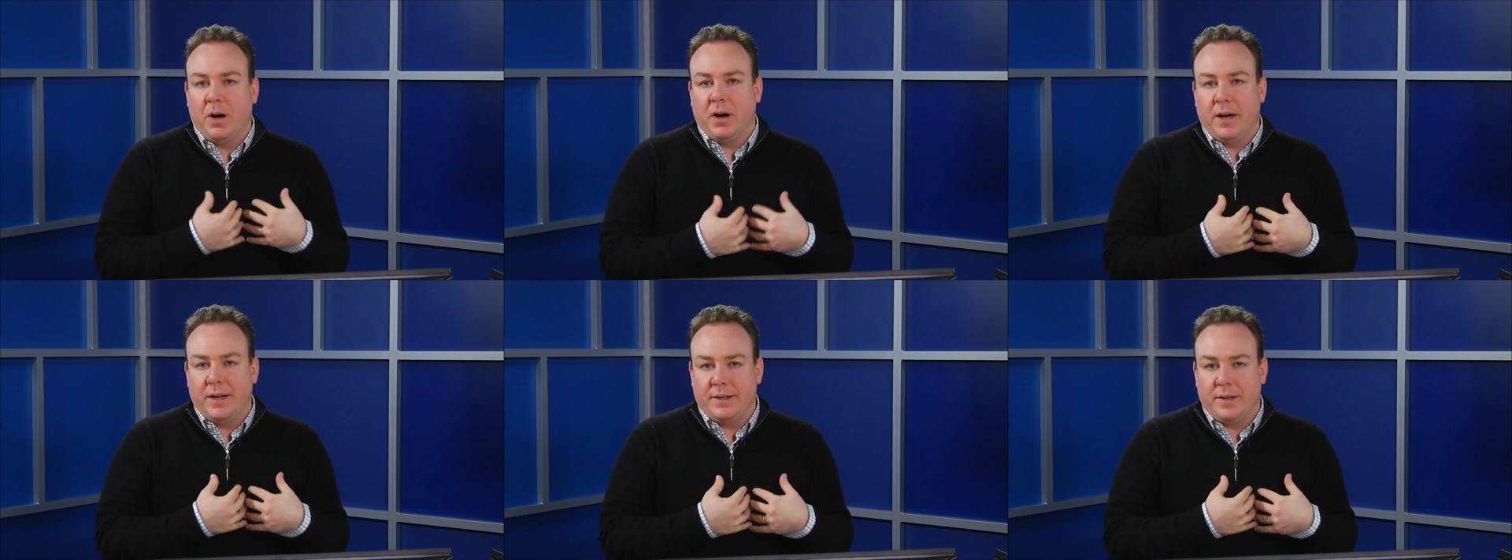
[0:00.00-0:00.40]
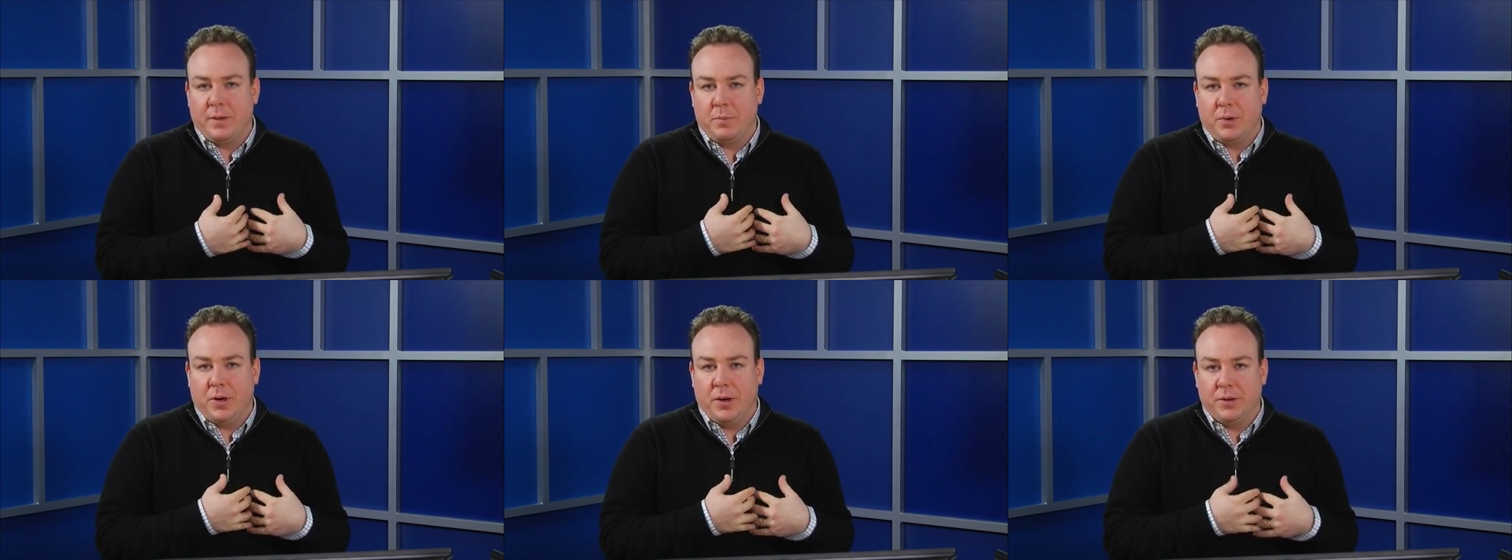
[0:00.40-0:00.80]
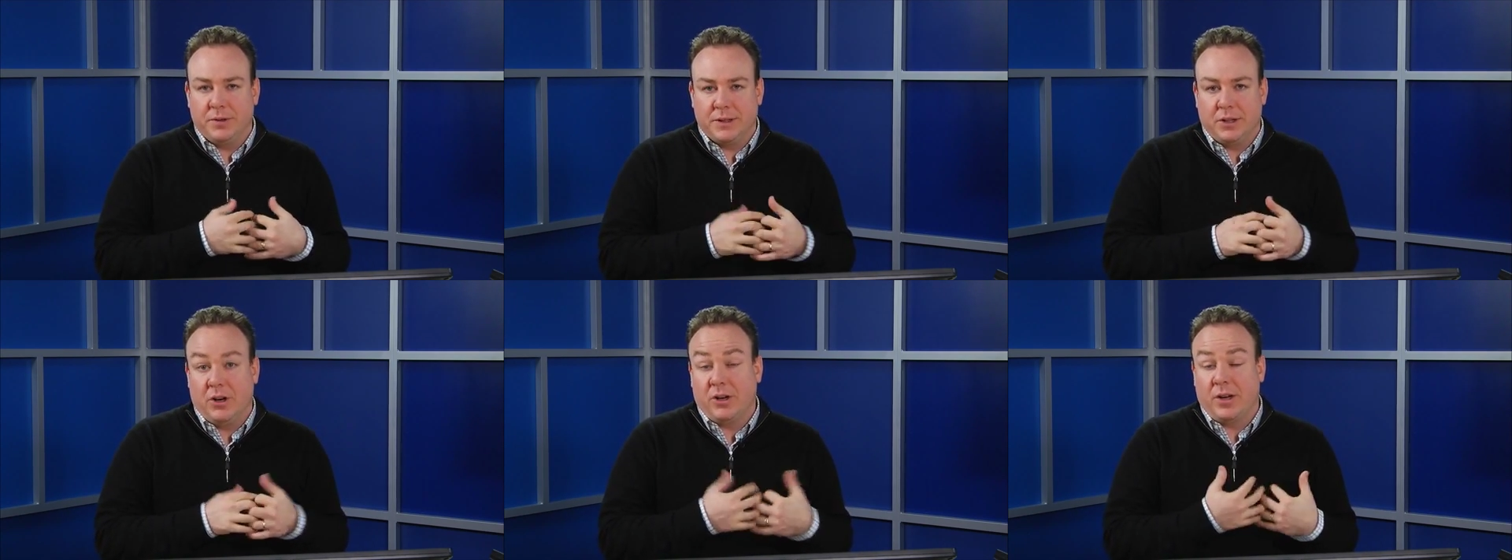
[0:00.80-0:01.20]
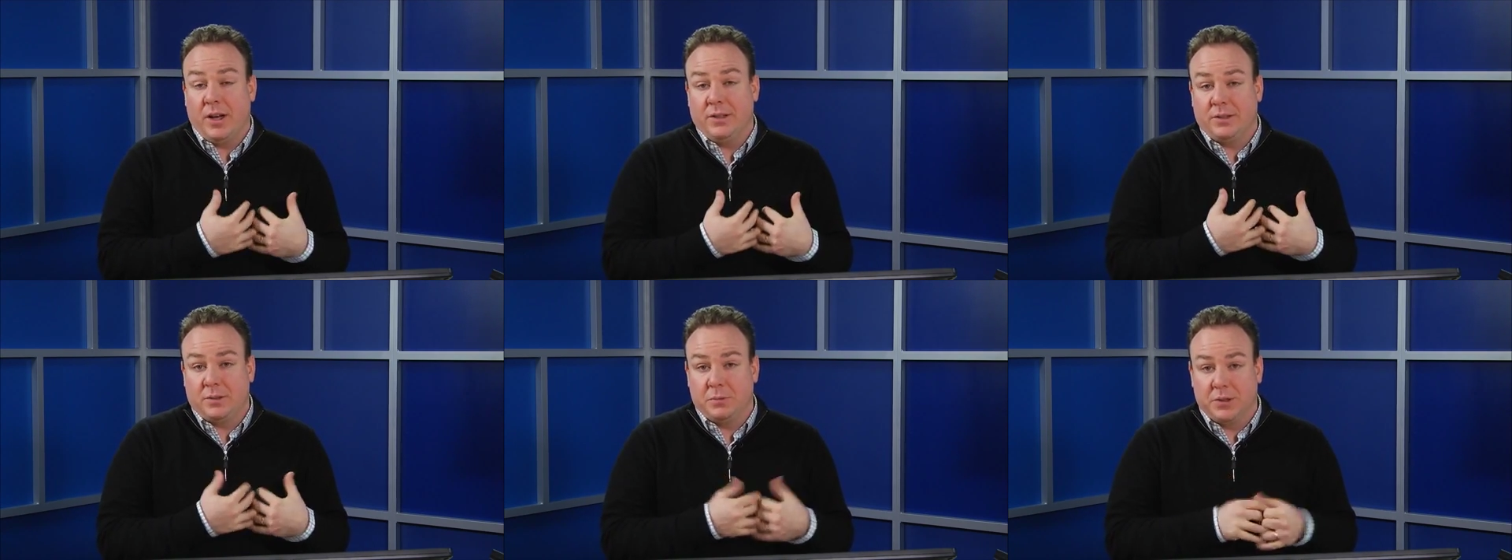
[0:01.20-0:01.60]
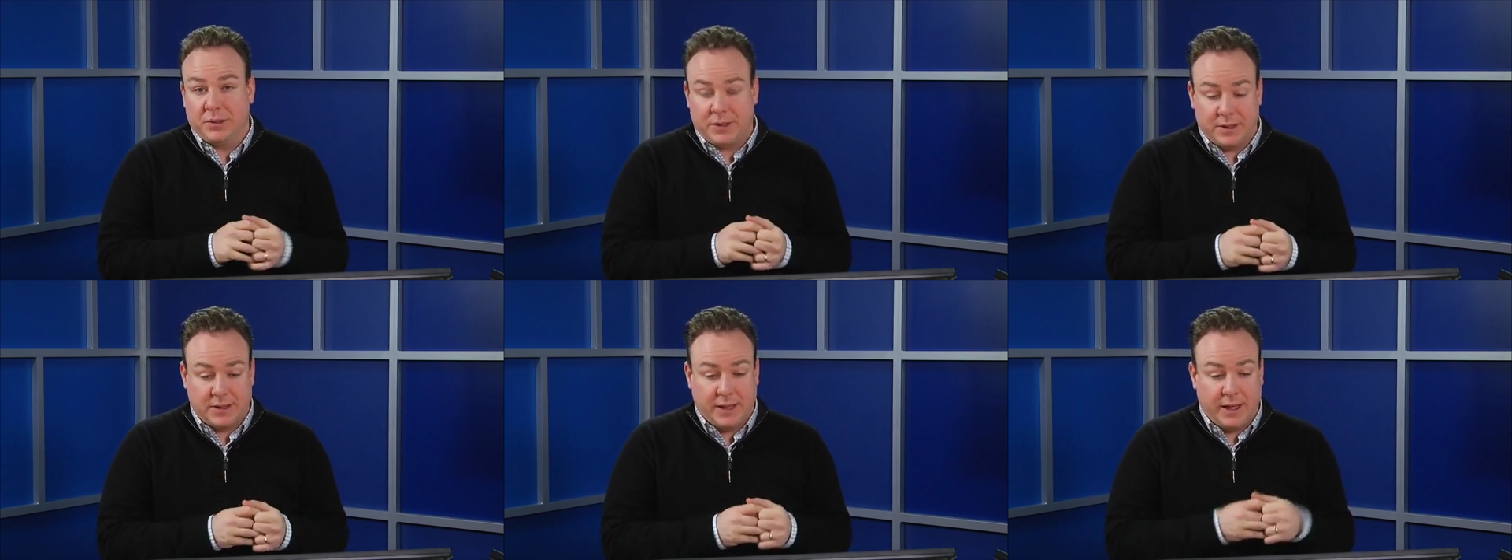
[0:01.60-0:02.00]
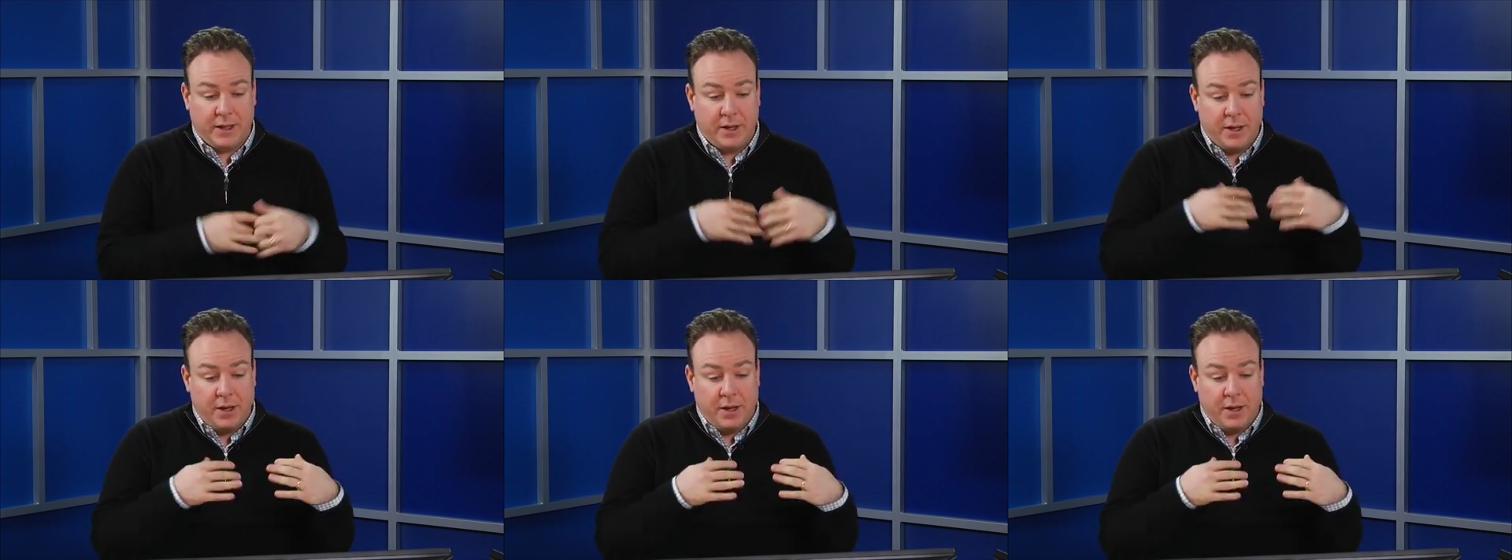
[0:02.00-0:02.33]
our IT pros and our customers is that